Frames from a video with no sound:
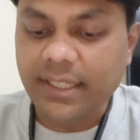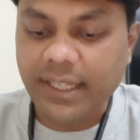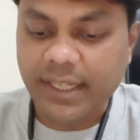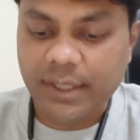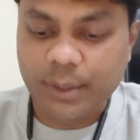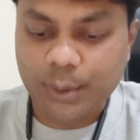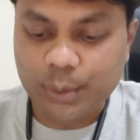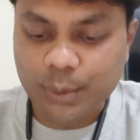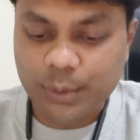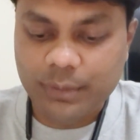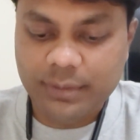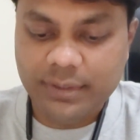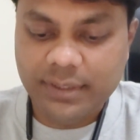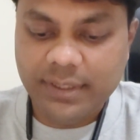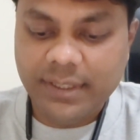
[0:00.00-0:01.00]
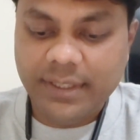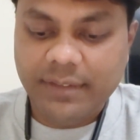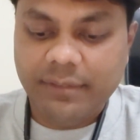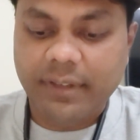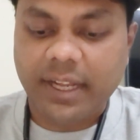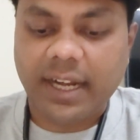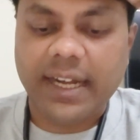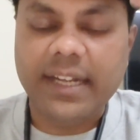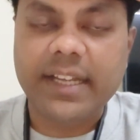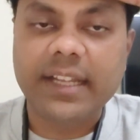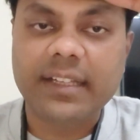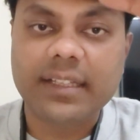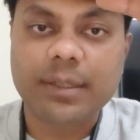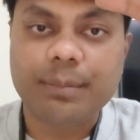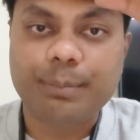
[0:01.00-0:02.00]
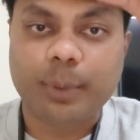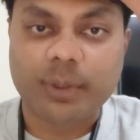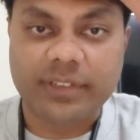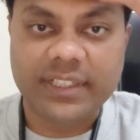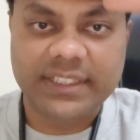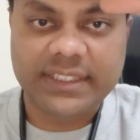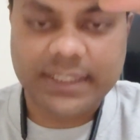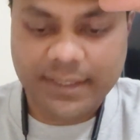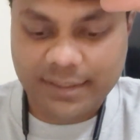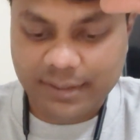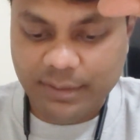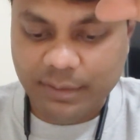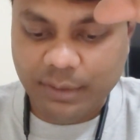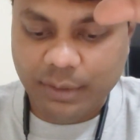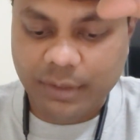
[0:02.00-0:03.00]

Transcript: Then two, we are writing the position